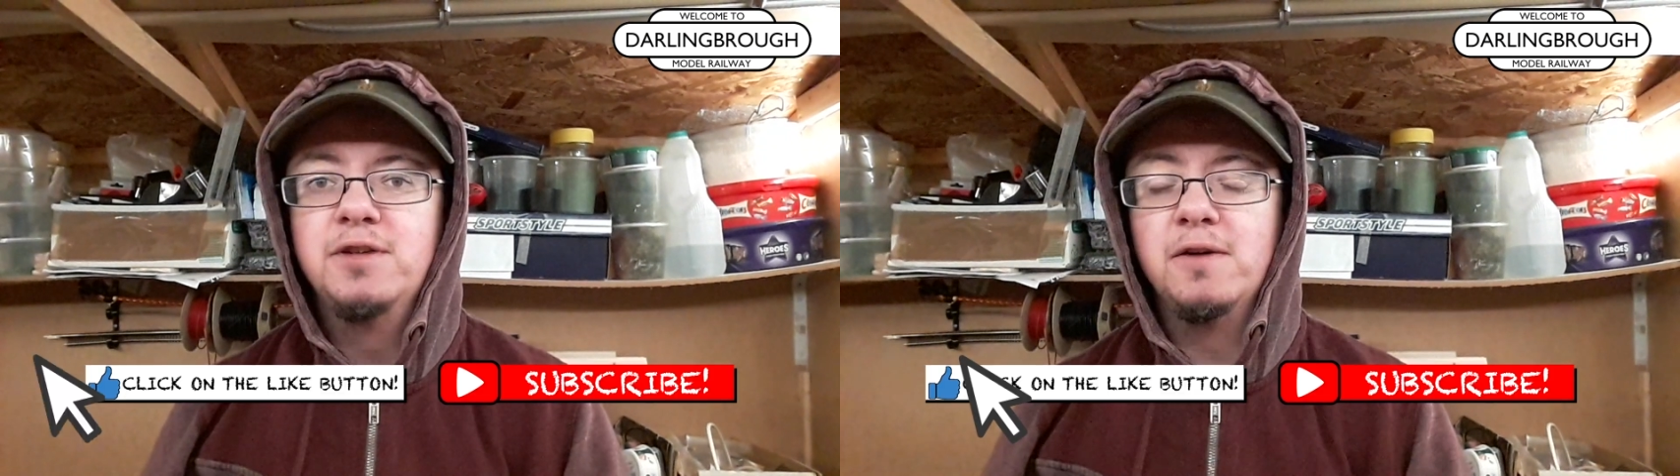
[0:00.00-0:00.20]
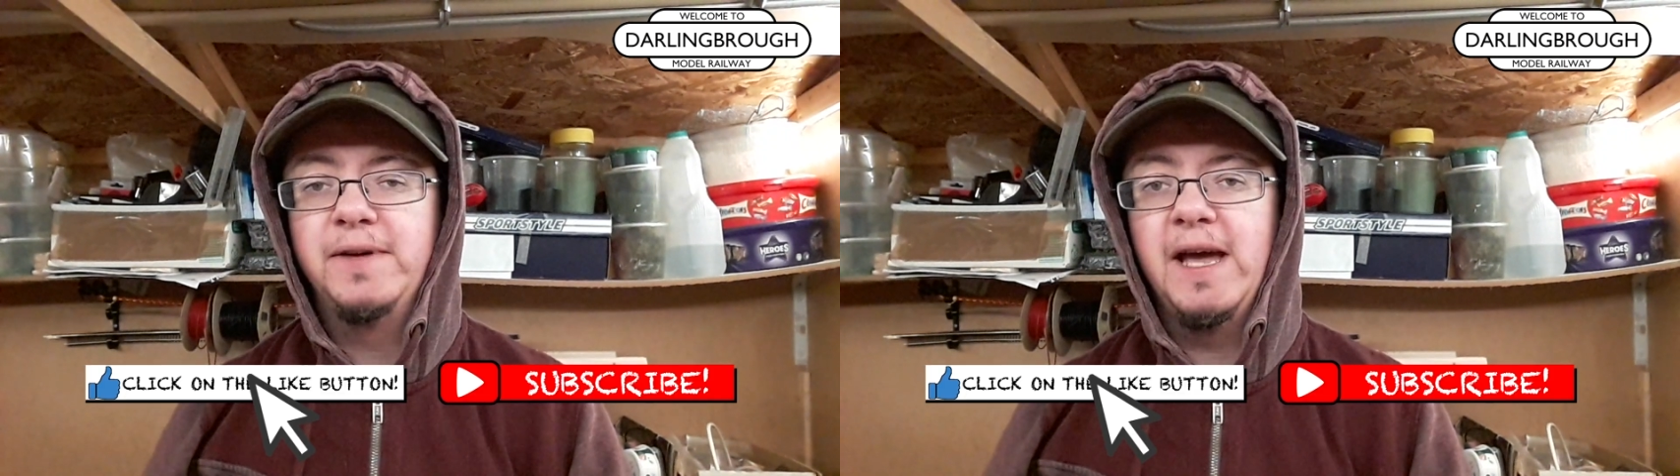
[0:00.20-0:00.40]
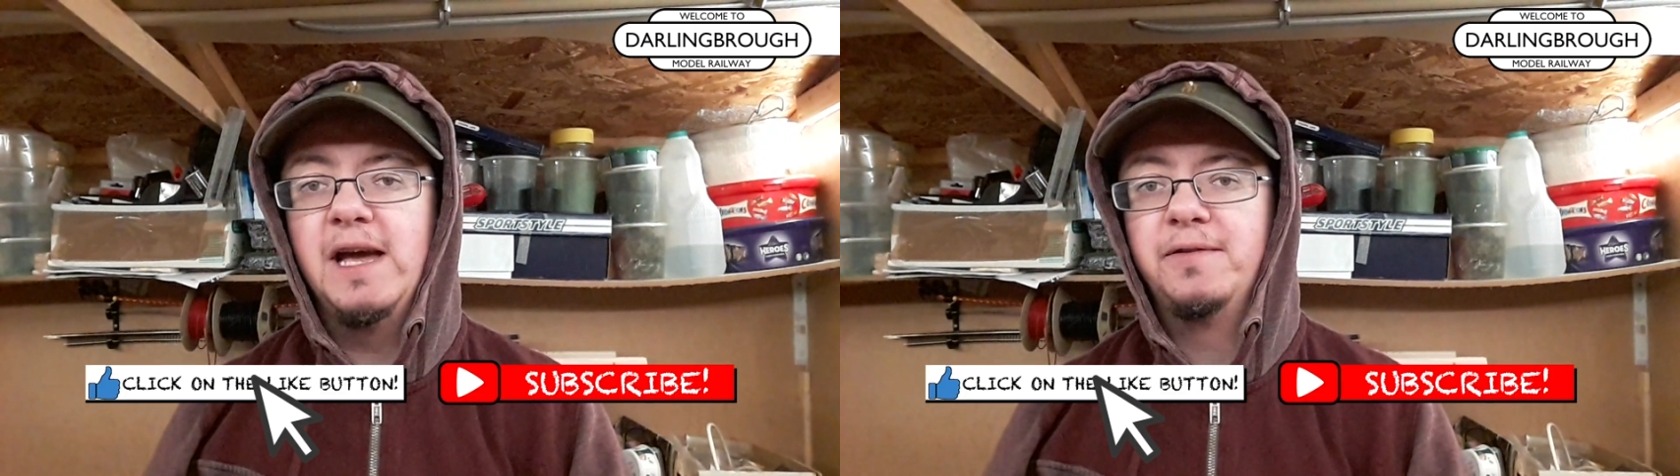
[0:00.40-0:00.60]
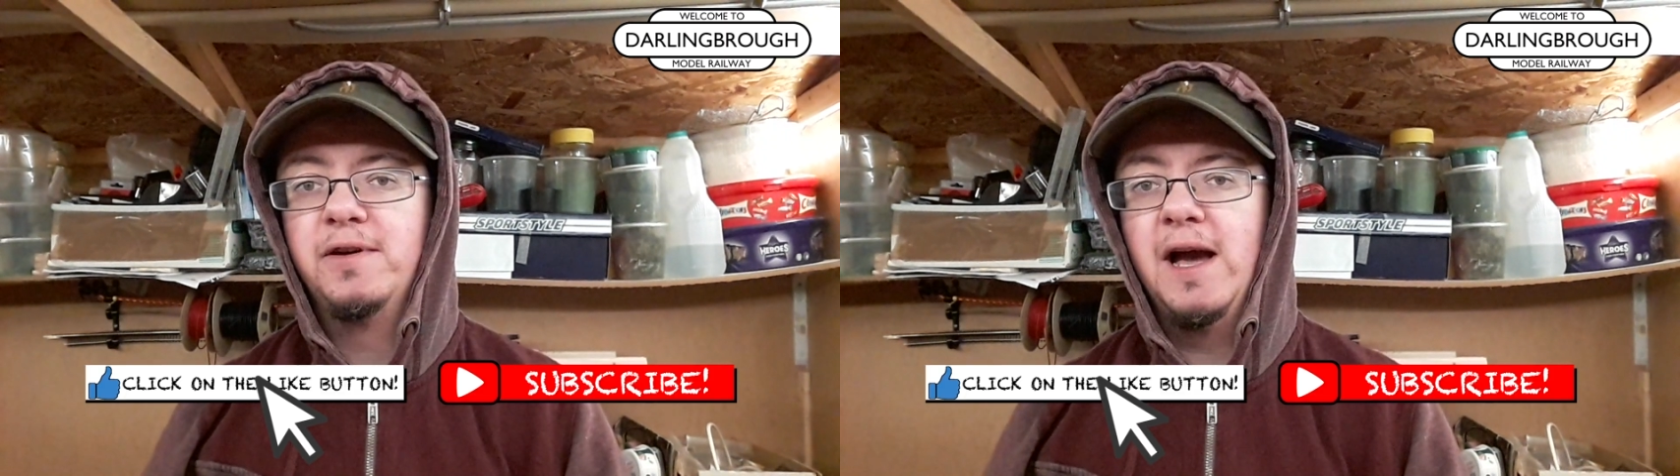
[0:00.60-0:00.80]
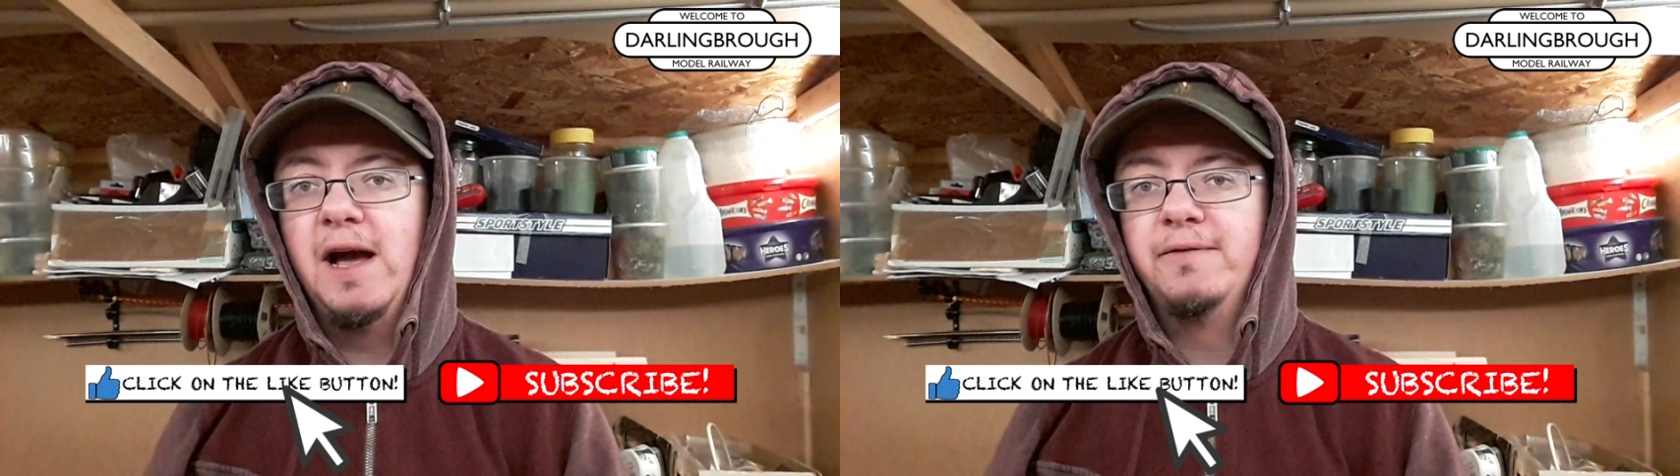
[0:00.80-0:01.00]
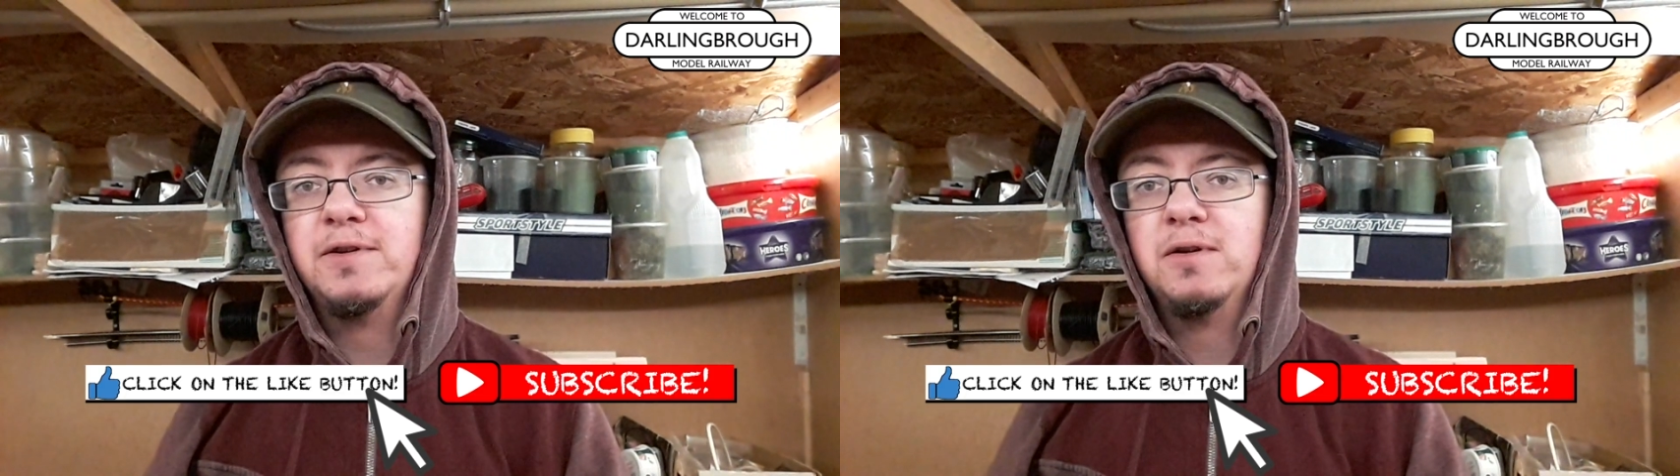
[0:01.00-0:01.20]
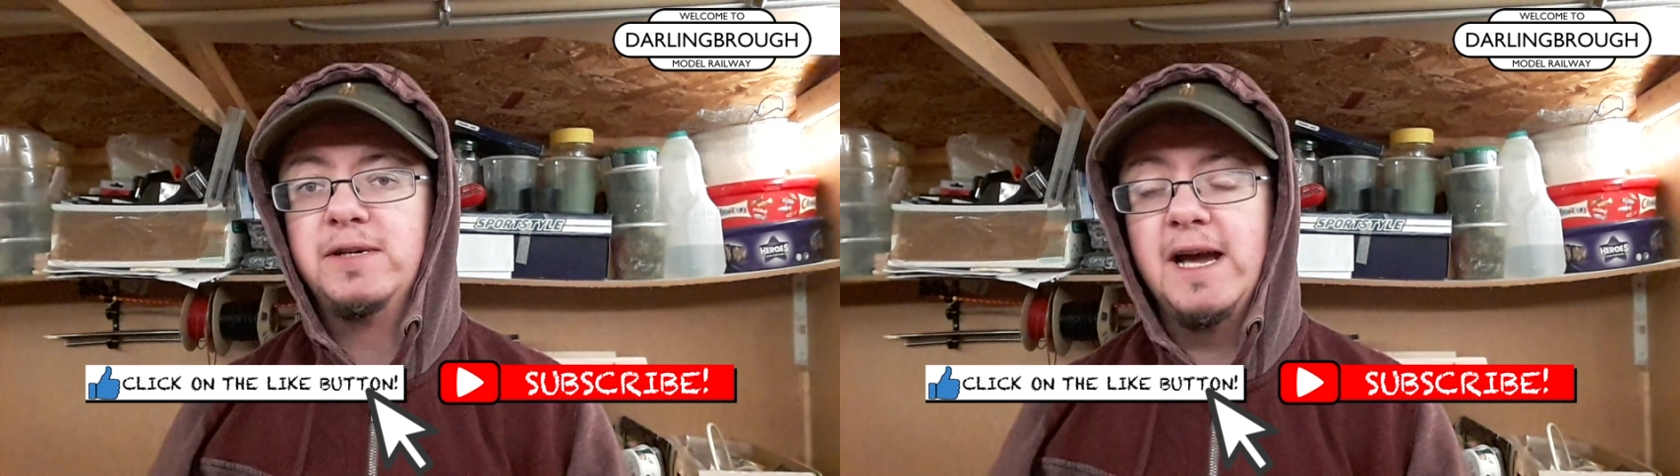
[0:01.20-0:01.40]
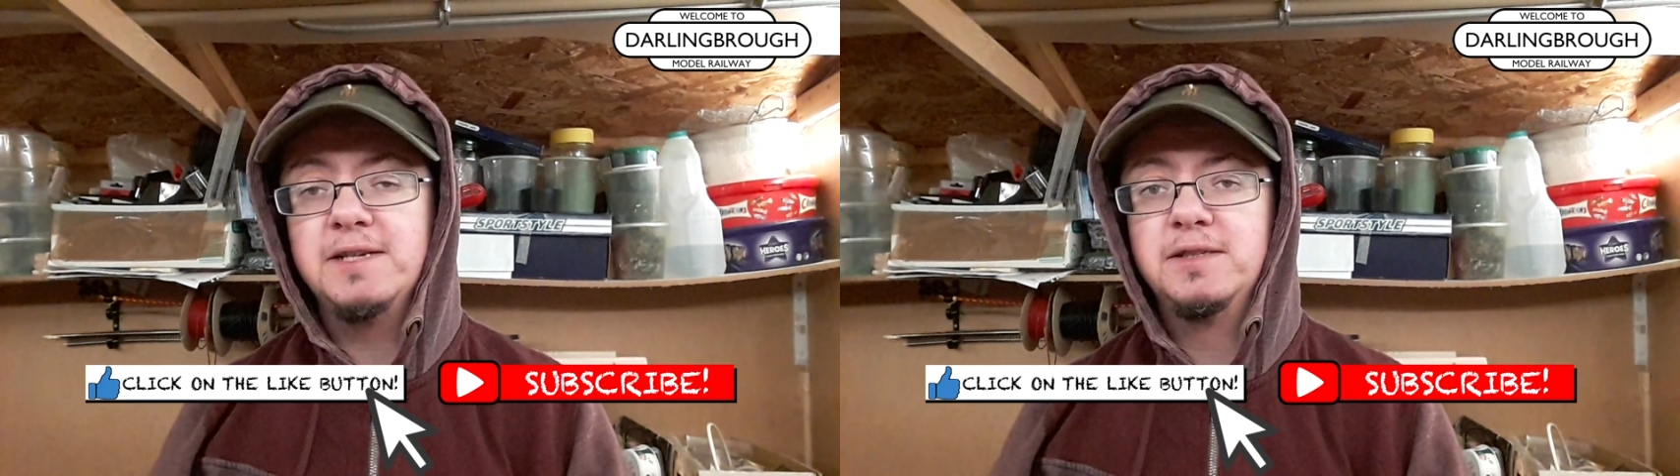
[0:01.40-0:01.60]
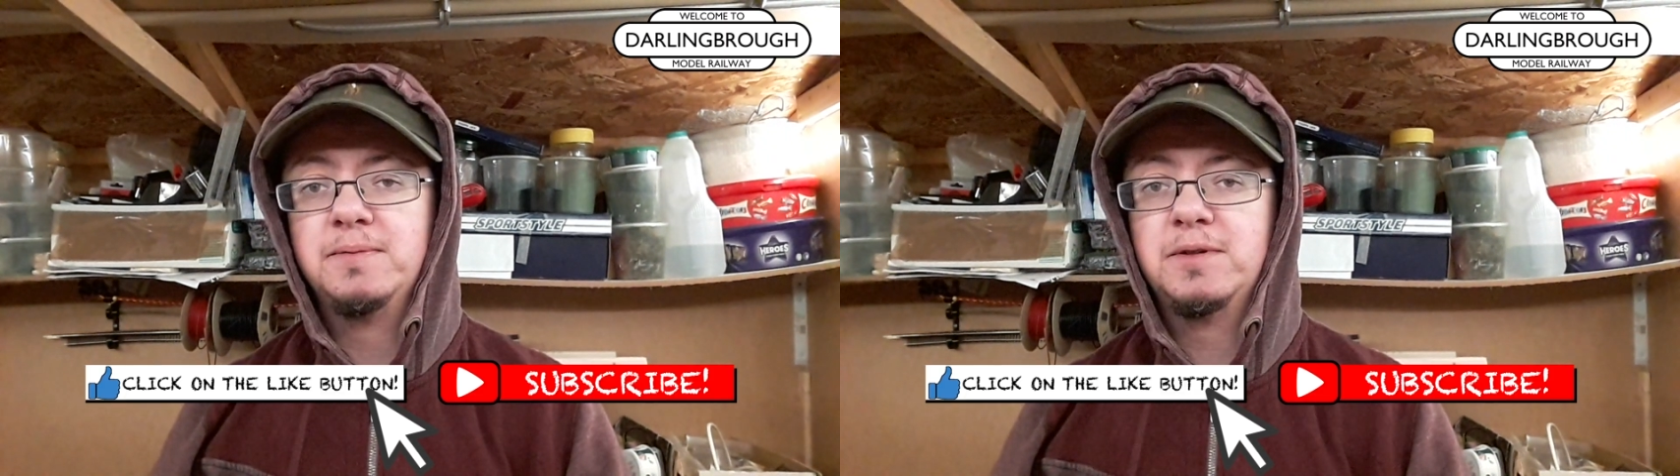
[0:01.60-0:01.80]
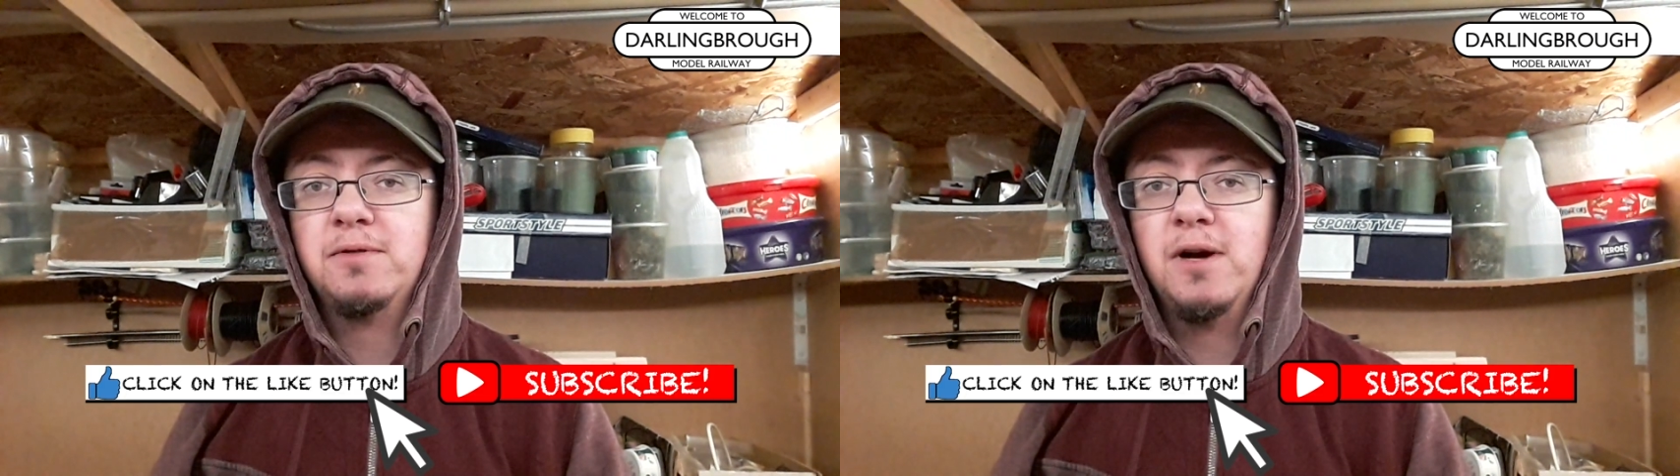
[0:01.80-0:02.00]
Don't forget if you haven't yet
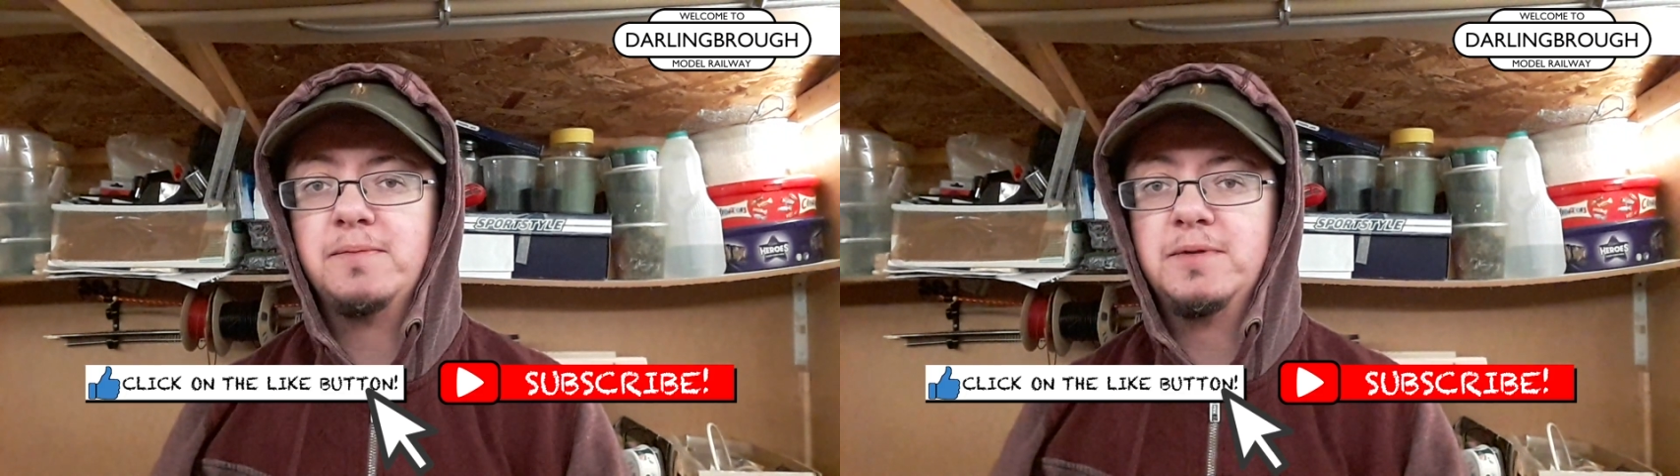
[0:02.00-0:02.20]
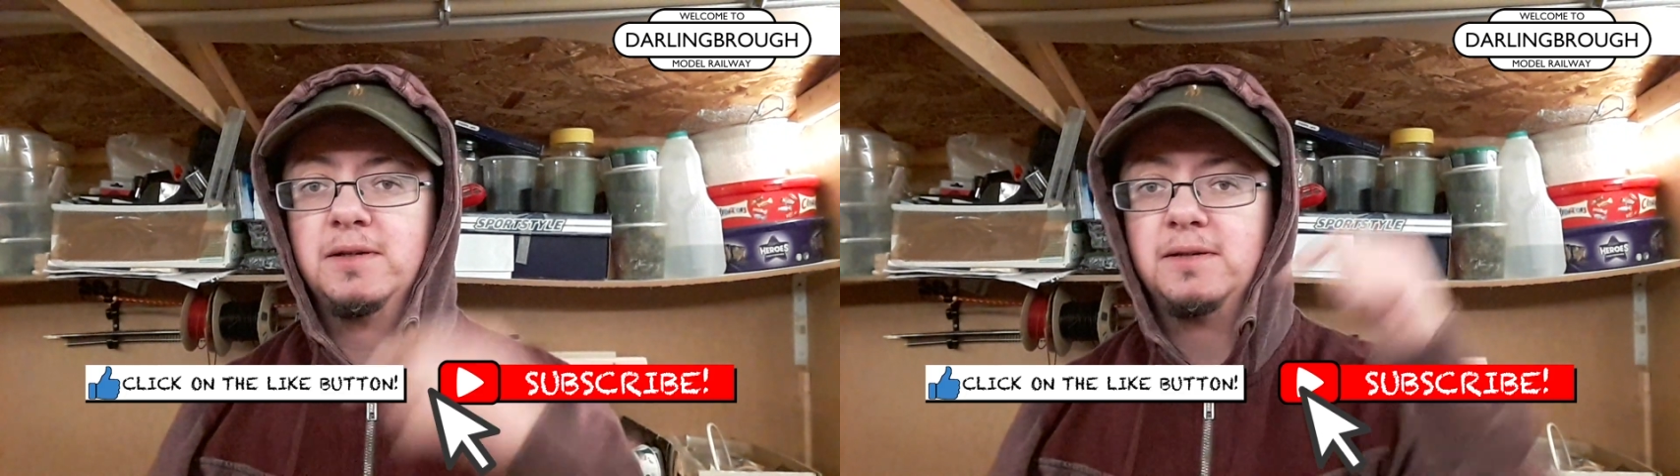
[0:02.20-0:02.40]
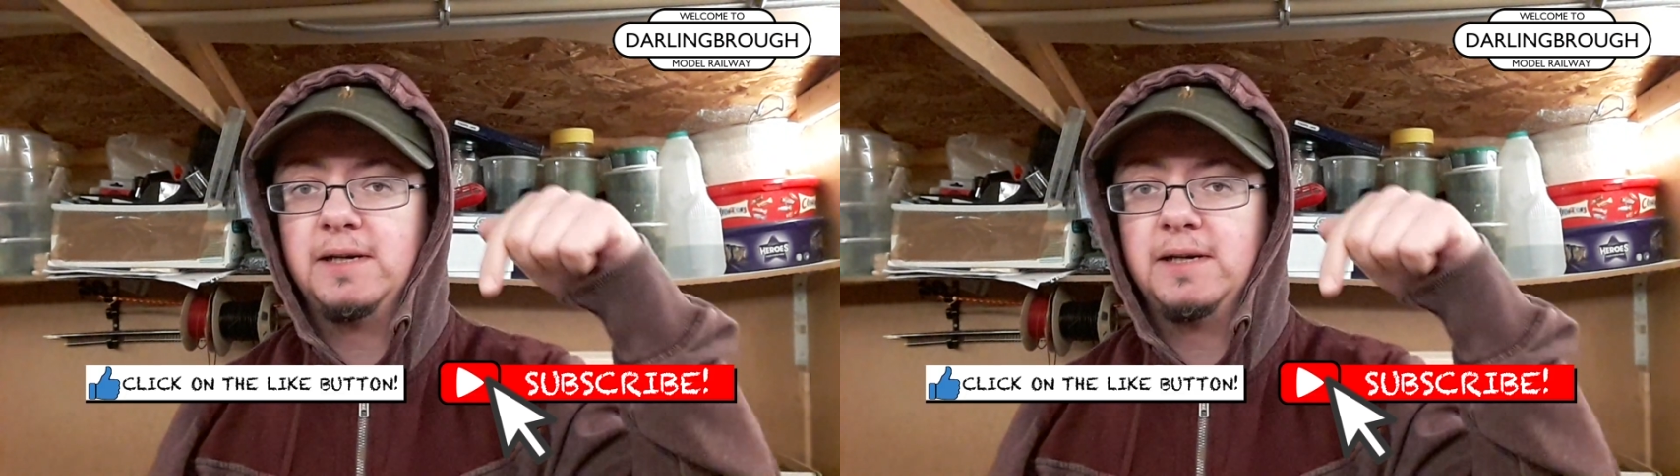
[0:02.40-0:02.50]
subscribed,